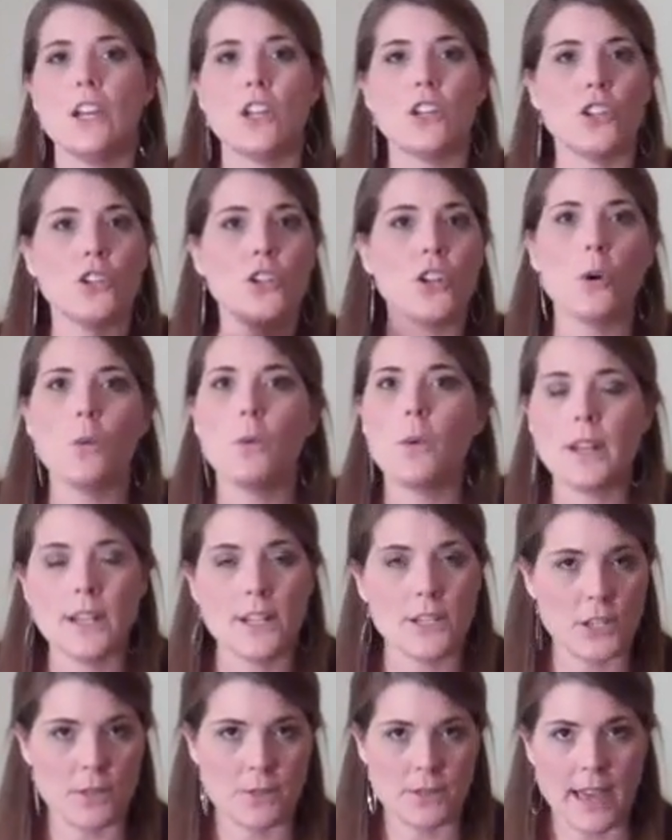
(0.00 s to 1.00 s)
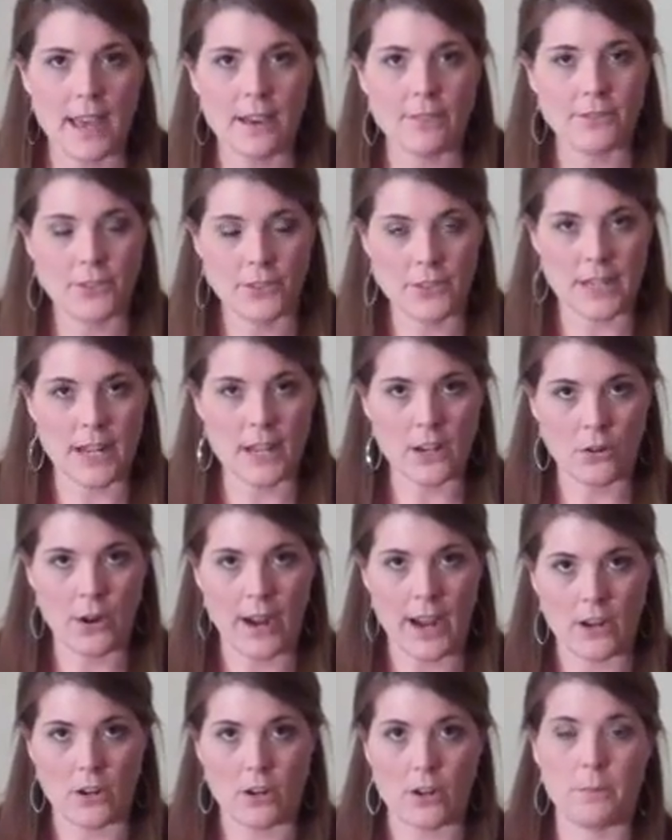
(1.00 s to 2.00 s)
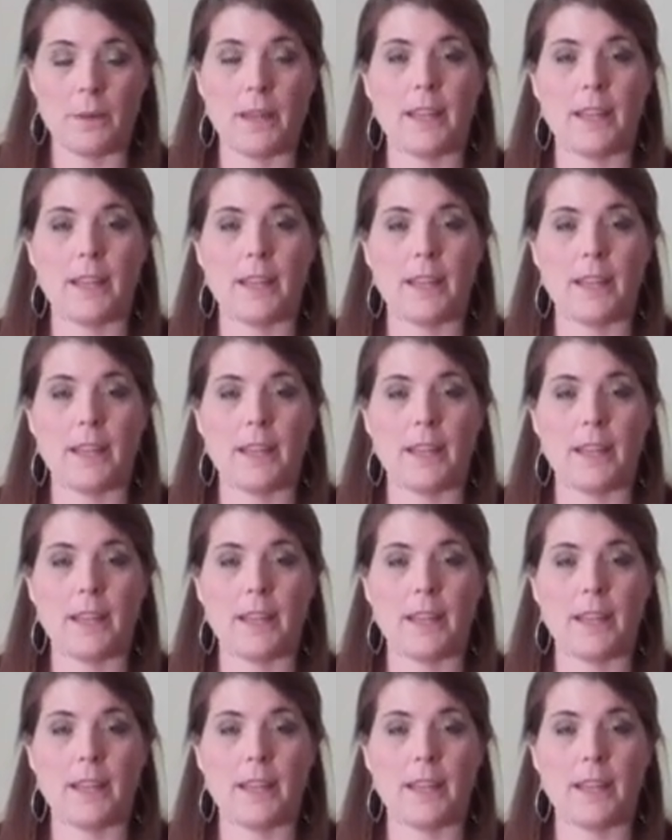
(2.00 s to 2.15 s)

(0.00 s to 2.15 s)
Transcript: You don't want to do that for the Nutcracker,